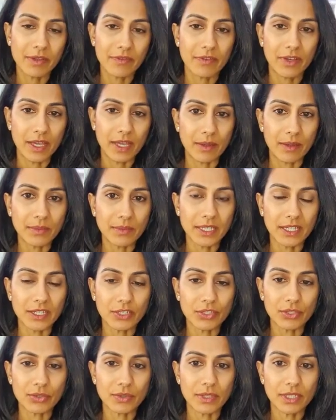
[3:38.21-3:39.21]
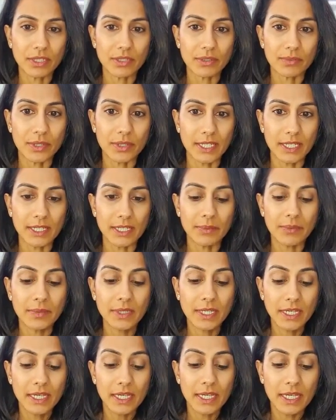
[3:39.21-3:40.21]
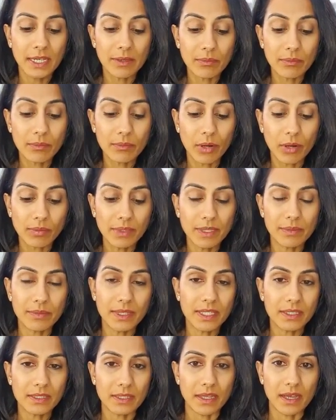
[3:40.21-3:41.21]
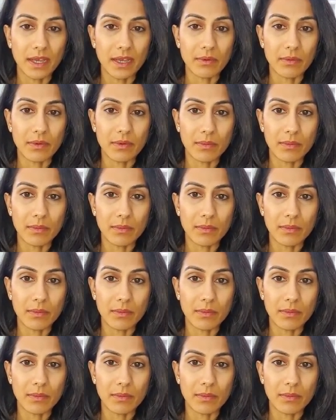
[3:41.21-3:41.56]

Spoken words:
if I am getting triggered by him, it probably means that